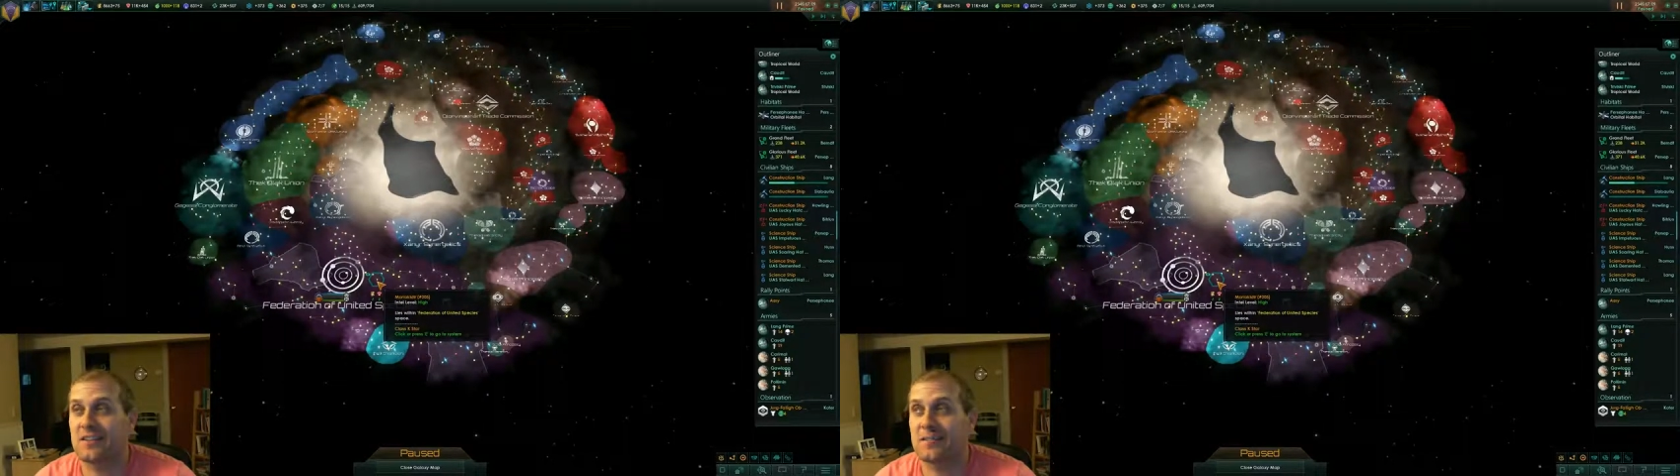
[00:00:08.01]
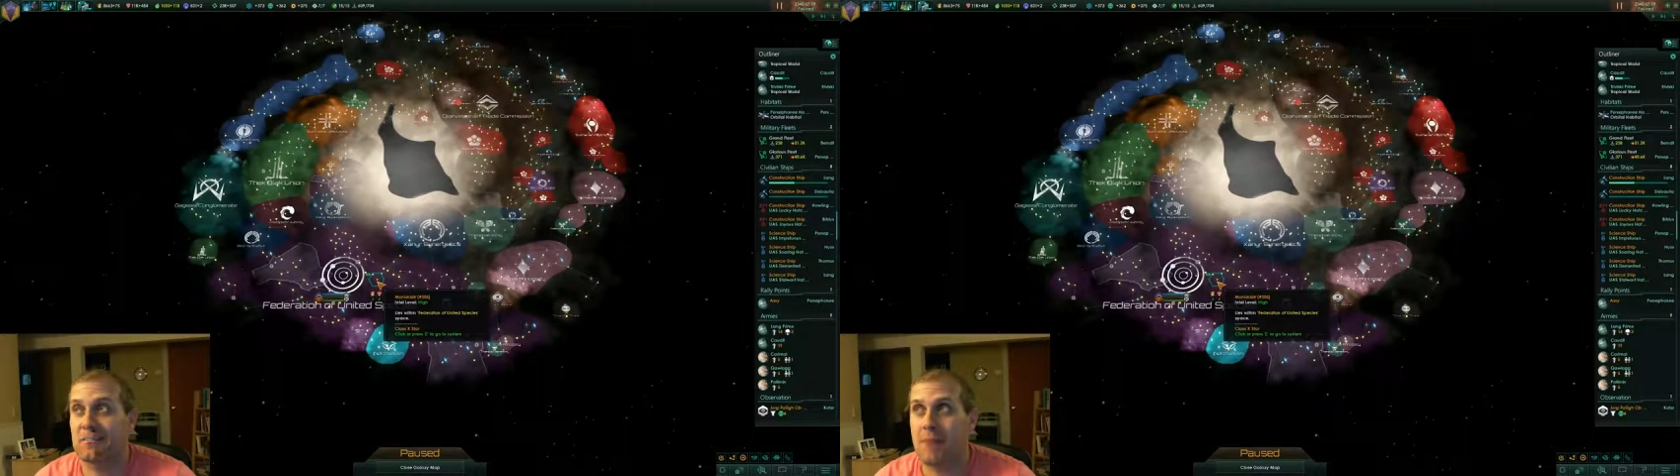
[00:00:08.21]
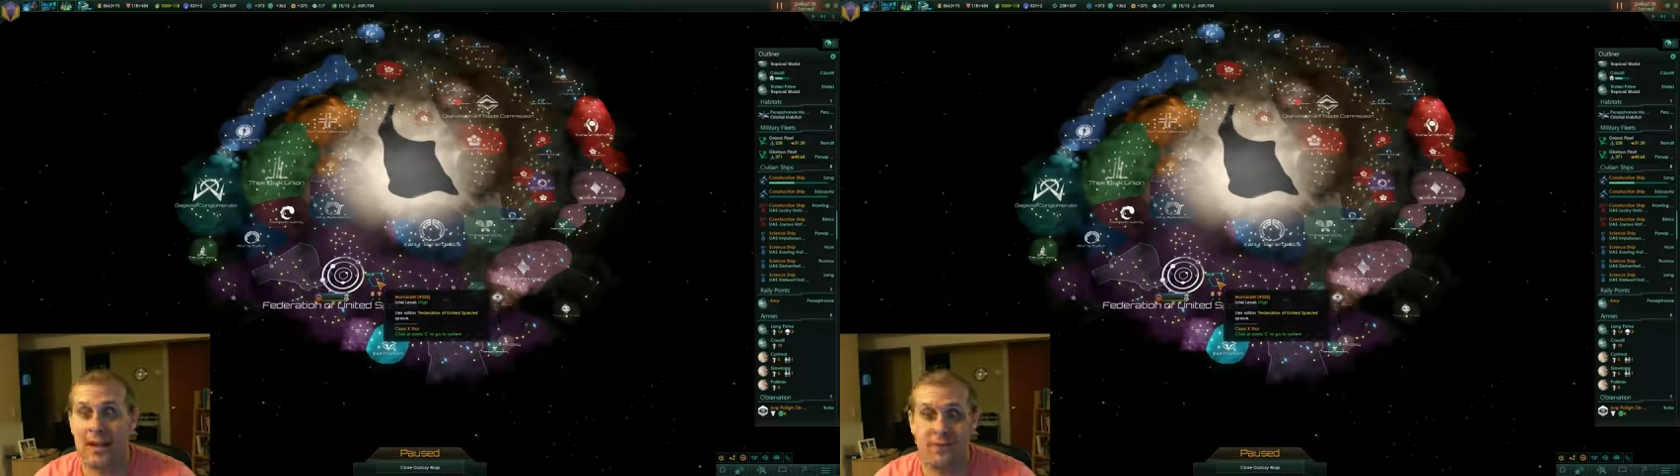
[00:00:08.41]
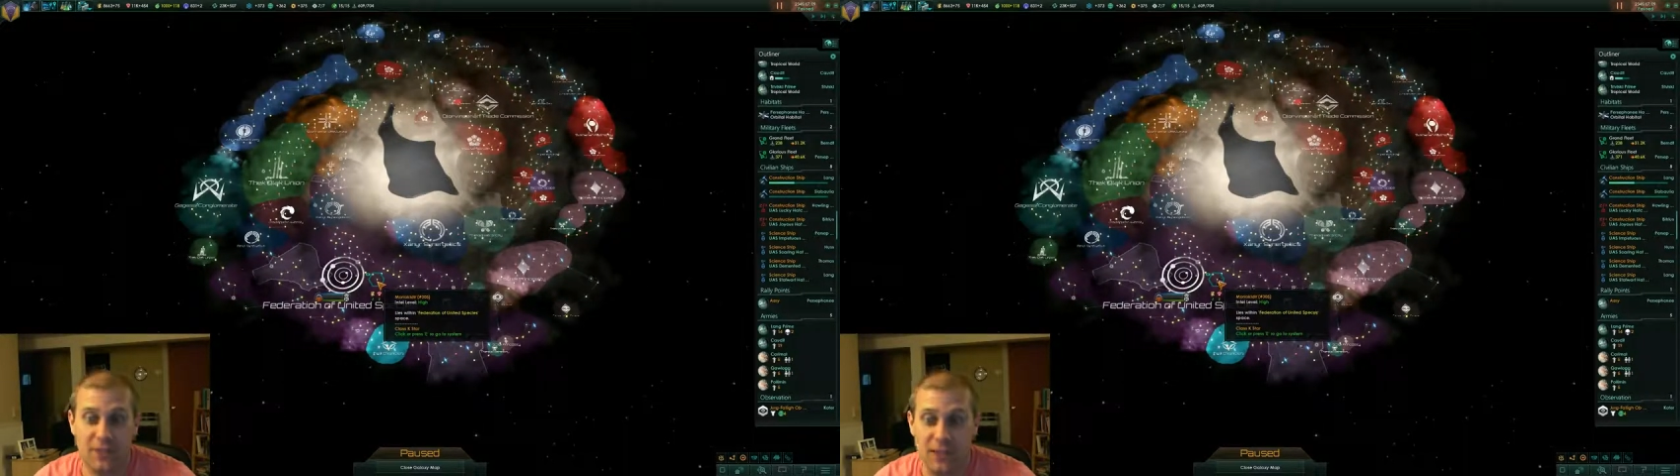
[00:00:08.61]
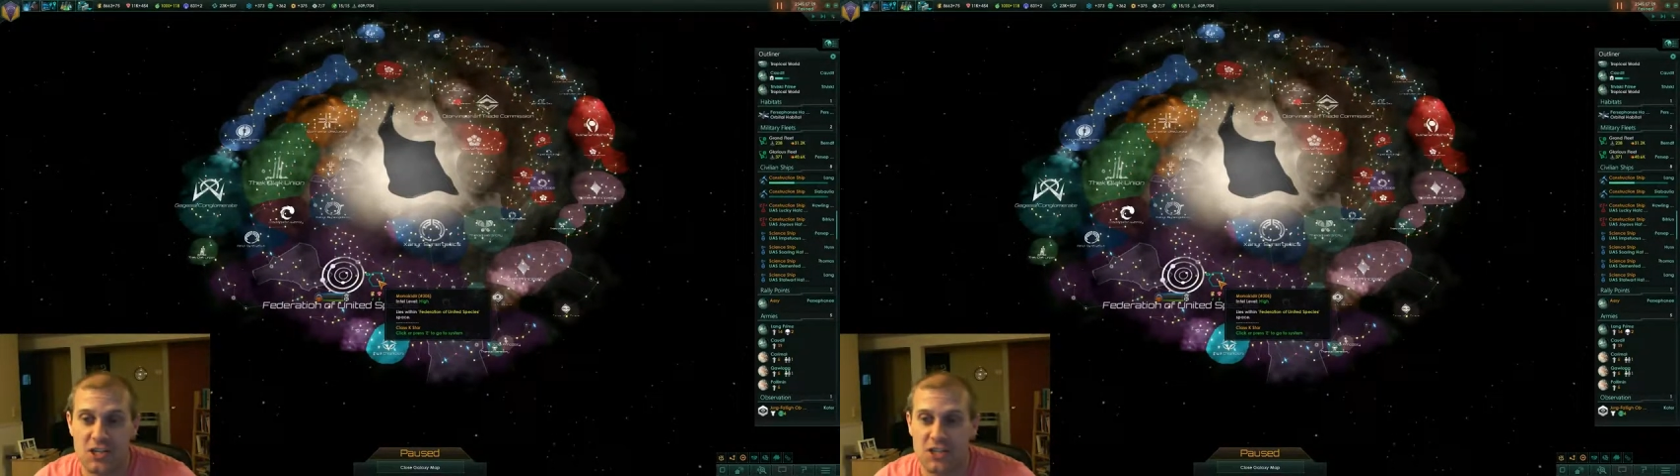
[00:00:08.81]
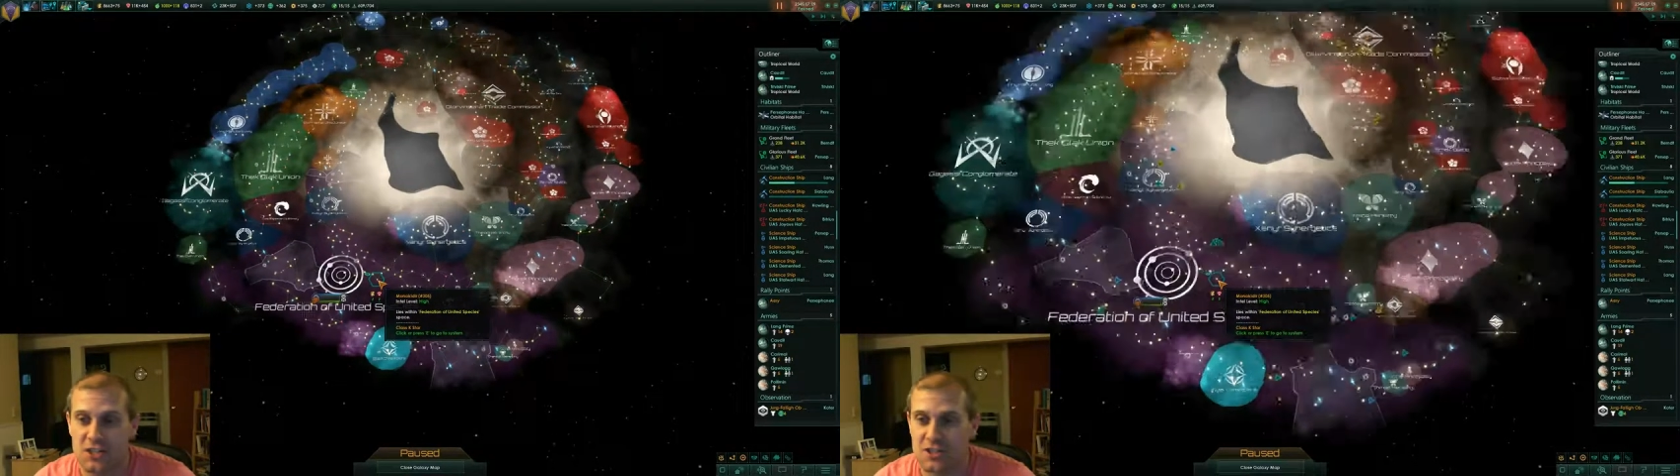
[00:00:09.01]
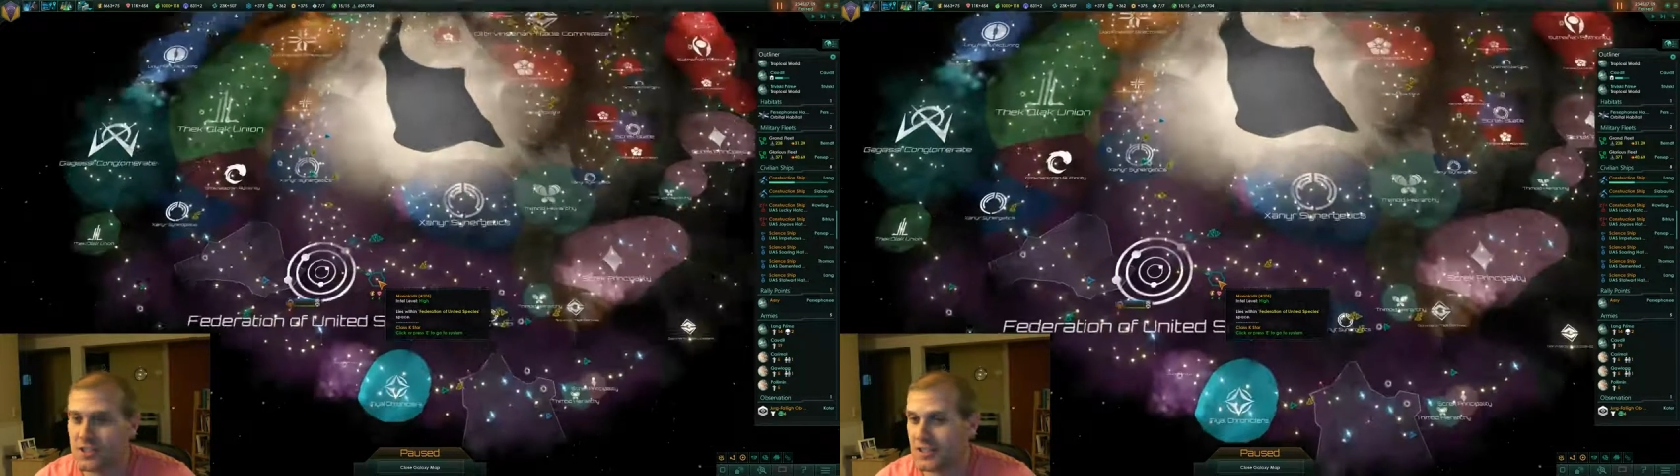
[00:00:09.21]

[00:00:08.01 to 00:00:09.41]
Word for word: modifications.